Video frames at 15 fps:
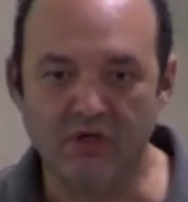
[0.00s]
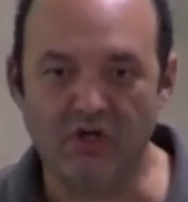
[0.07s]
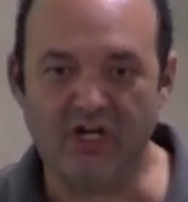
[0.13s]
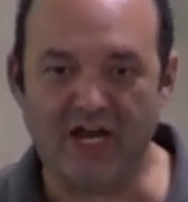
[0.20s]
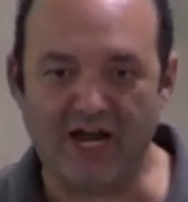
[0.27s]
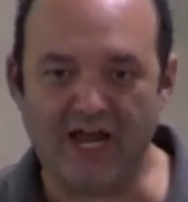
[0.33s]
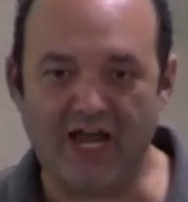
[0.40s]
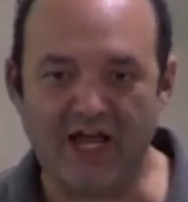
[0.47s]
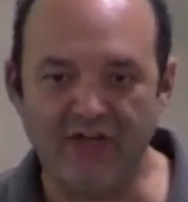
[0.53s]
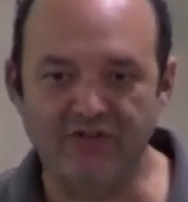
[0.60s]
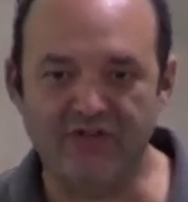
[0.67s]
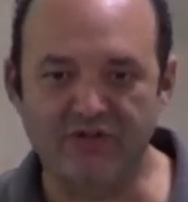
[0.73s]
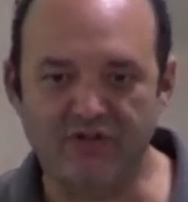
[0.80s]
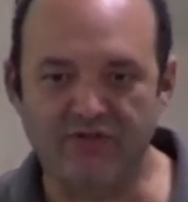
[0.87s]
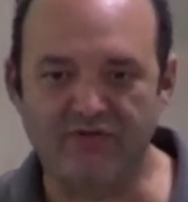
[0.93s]
Looking
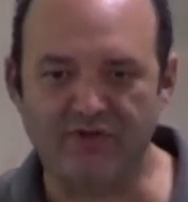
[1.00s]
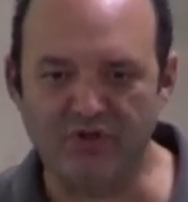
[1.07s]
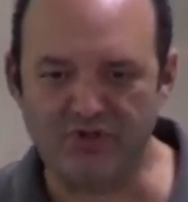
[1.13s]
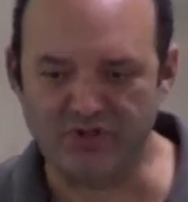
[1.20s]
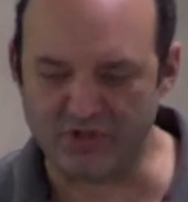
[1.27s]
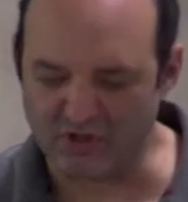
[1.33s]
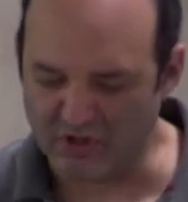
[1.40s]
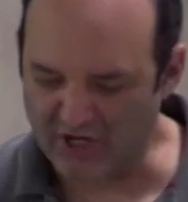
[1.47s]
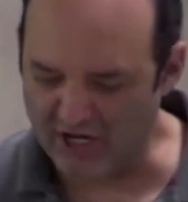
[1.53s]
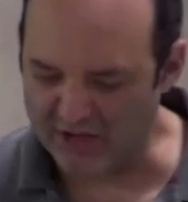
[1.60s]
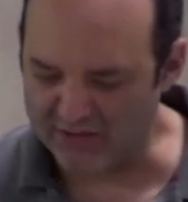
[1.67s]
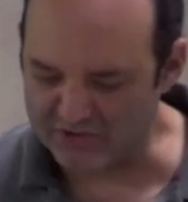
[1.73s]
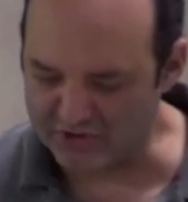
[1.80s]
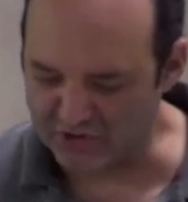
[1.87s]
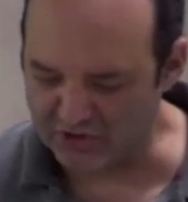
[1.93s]
ahead to the future, I
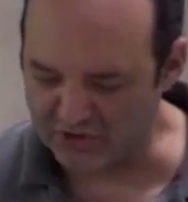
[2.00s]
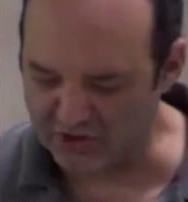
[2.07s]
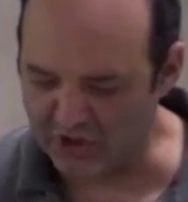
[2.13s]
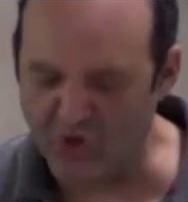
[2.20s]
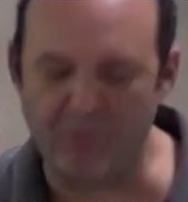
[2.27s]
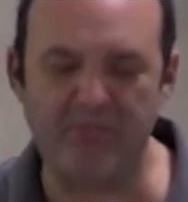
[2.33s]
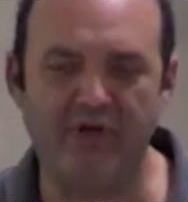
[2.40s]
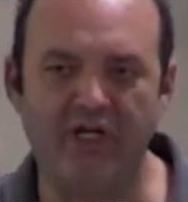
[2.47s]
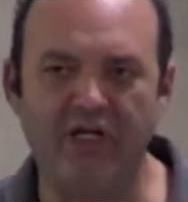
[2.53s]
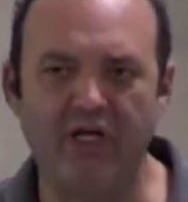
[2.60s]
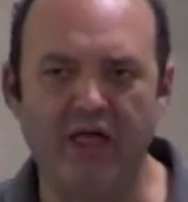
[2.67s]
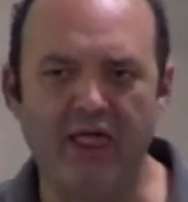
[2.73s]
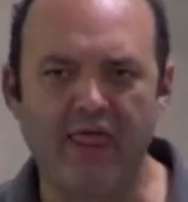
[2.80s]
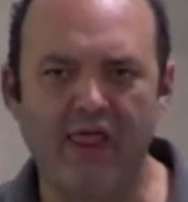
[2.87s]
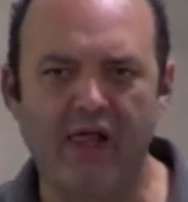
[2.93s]
am certainly hoping
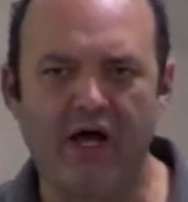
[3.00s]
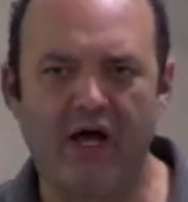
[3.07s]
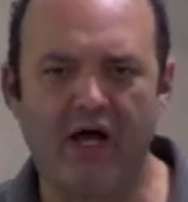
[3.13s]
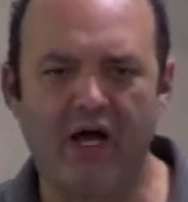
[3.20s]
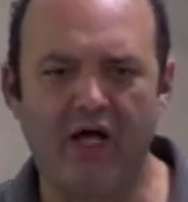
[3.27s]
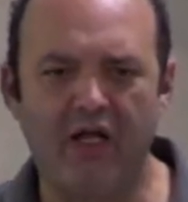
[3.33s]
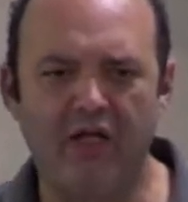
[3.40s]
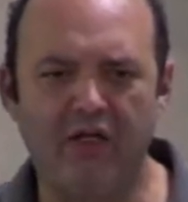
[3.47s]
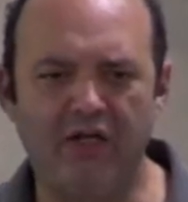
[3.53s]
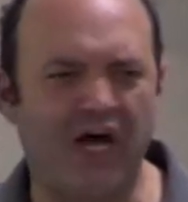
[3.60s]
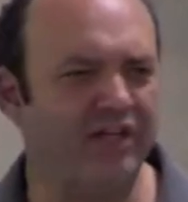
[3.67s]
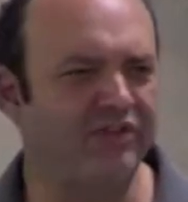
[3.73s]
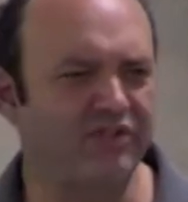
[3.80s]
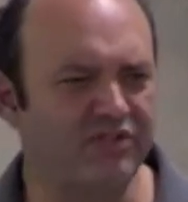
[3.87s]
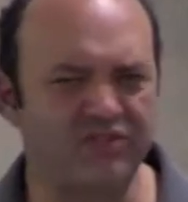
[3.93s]
uh,
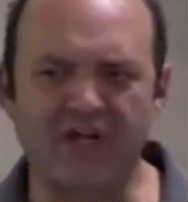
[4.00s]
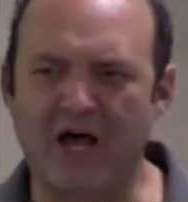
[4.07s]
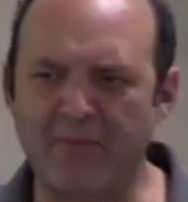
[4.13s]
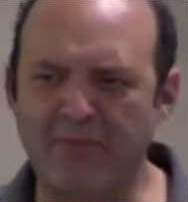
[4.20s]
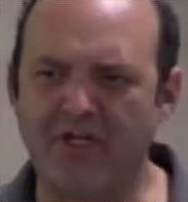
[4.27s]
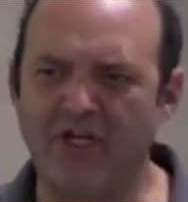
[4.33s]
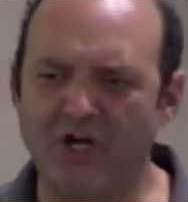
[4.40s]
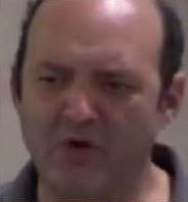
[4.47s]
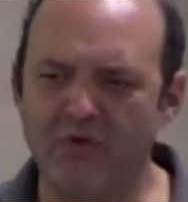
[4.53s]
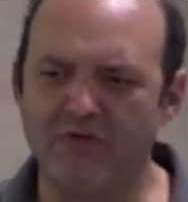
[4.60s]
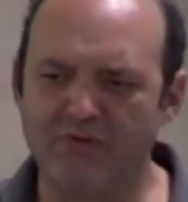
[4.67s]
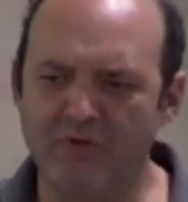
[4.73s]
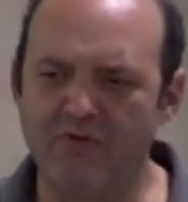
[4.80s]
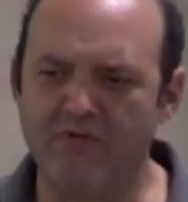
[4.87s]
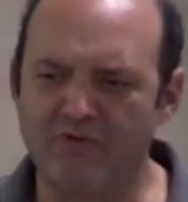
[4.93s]
not to stop here.
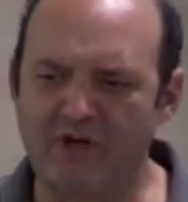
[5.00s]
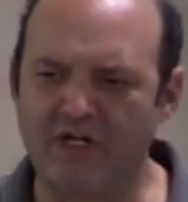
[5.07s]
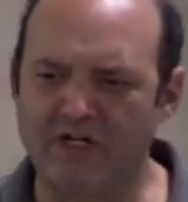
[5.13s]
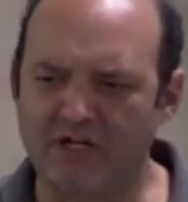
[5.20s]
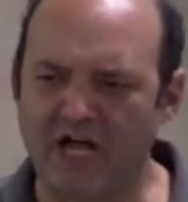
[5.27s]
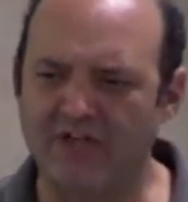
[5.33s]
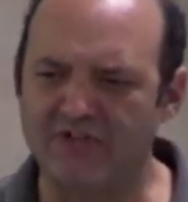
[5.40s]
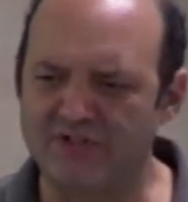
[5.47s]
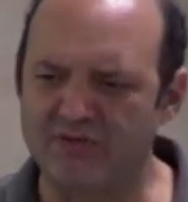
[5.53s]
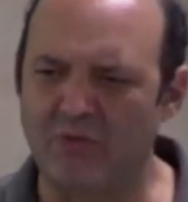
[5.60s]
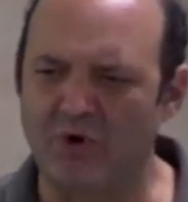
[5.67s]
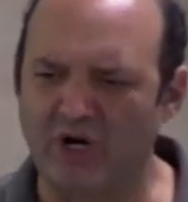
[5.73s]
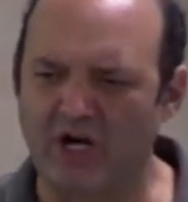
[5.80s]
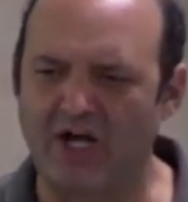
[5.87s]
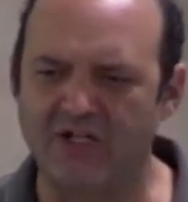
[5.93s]
We've, we've got some
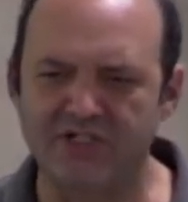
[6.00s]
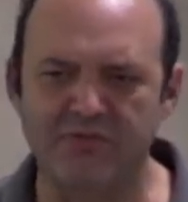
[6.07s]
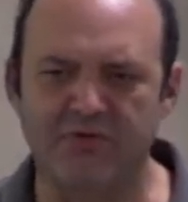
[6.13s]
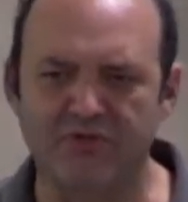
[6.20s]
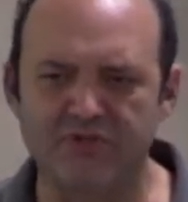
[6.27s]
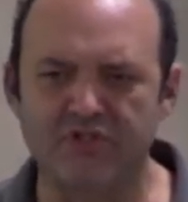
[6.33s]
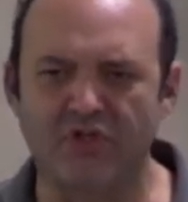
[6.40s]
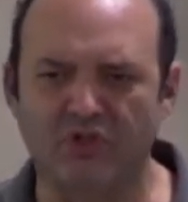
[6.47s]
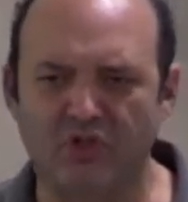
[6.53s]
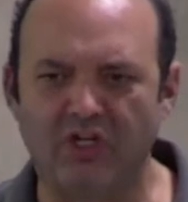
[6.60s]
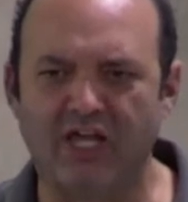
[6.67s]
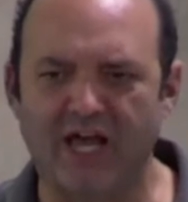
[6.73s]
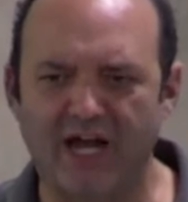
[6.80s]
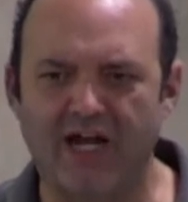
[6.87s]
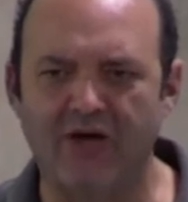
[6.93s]
more Gospels to
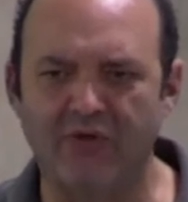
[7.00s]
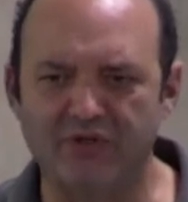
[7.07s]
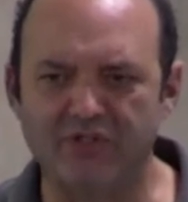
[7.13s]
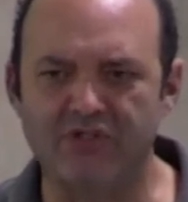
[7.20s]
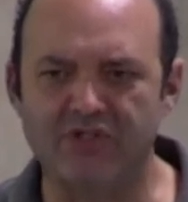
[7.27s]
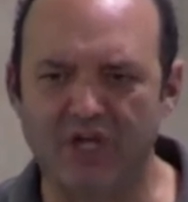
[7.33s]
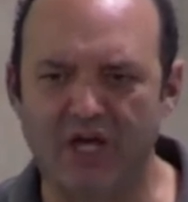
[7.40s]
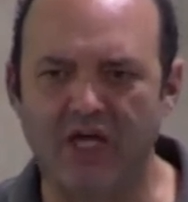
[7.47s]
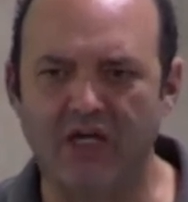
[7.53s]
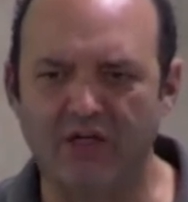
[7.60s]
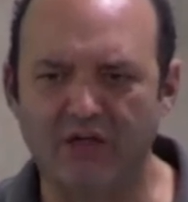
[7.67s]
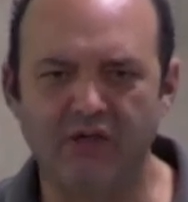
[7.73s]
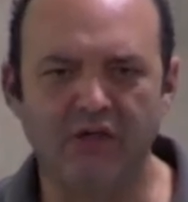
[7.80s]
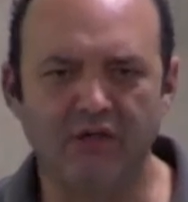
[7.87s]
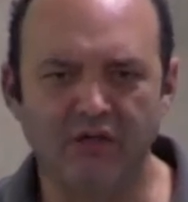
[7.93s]
look at, I would say,
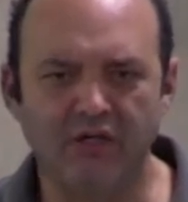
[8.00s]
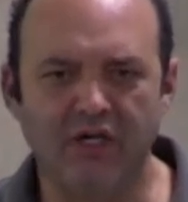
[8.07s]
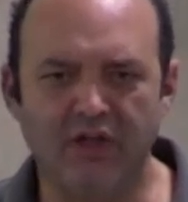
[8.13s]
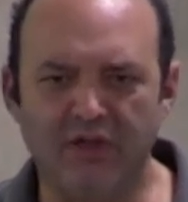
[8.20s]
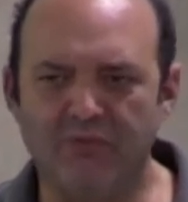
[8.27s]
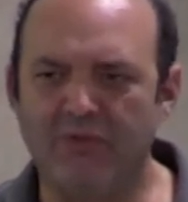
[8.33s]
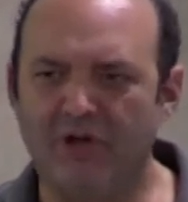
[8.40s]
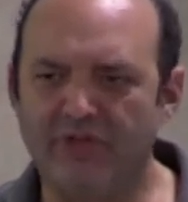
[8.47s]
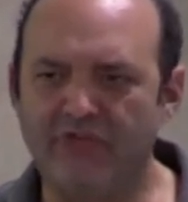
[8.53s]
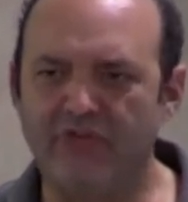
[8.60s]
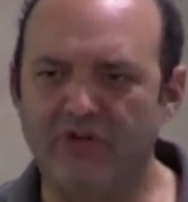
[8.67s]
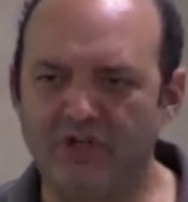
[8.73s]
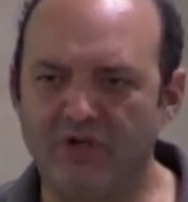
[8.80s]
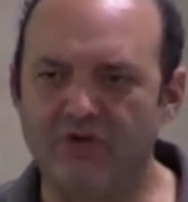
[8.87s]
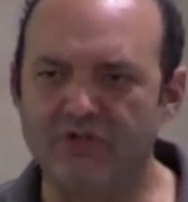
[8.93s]
in the
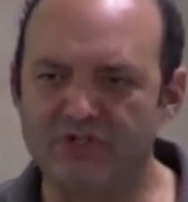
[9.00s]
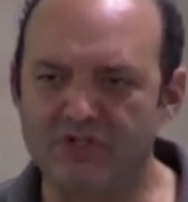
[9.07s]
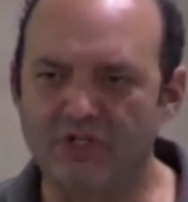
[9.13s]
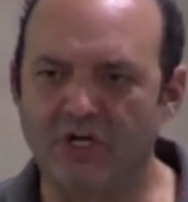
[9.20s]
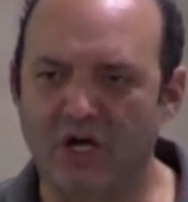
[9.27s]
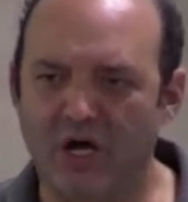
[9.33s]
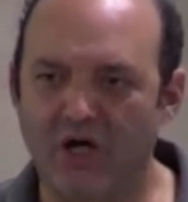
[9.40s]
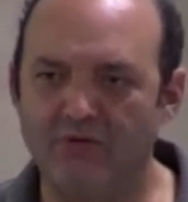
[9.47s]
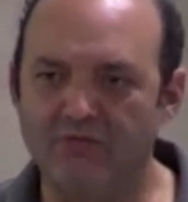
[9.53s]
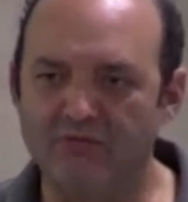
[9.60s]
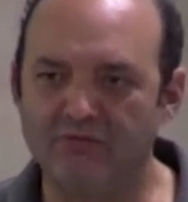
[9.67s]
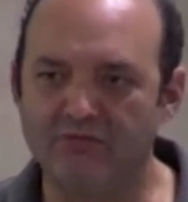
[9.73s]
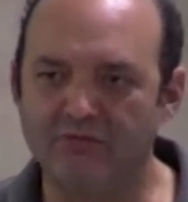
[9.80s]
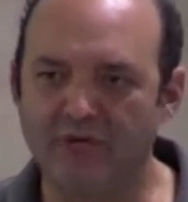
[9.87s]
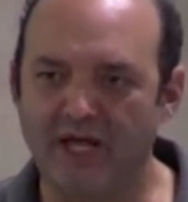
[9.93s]
months and years to come.
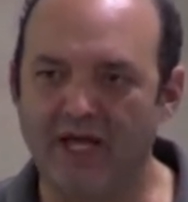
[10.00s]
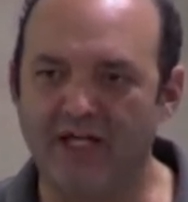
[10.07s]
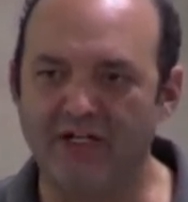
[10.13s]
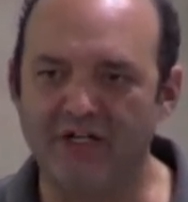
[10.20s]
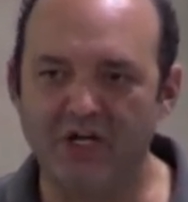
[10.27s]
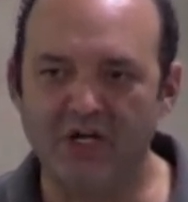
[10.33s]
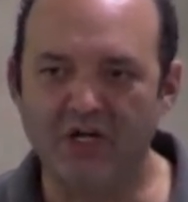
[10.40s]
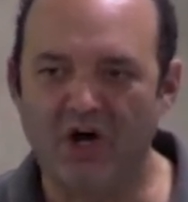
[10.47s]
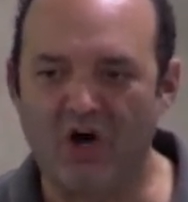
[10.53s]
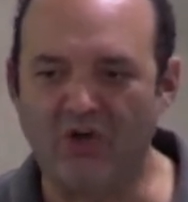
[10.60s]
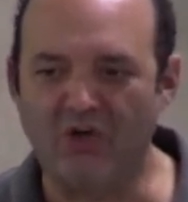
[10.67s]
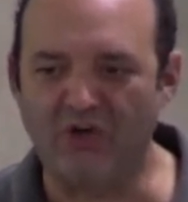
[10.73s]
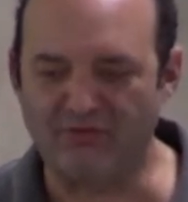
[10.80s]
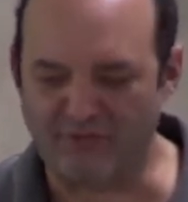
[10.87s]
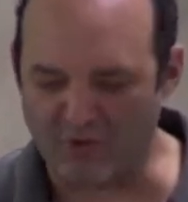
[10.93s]
And
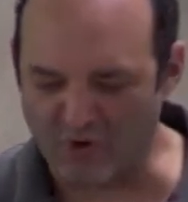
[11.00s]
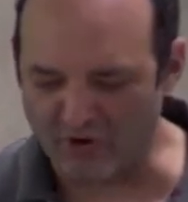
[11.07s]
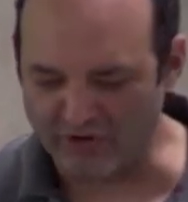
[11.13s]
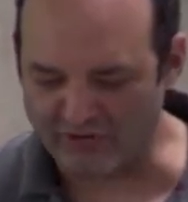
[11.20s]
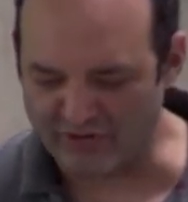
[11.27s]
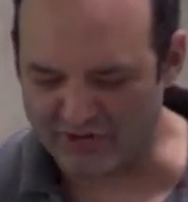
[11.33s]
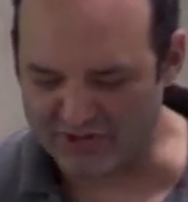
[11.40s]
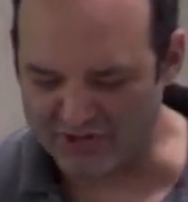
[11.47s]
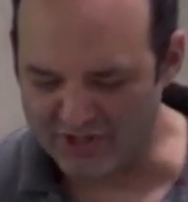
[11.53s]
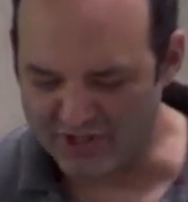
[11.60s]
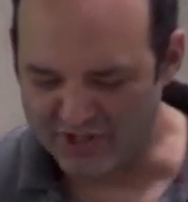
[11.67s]
I'll look forward to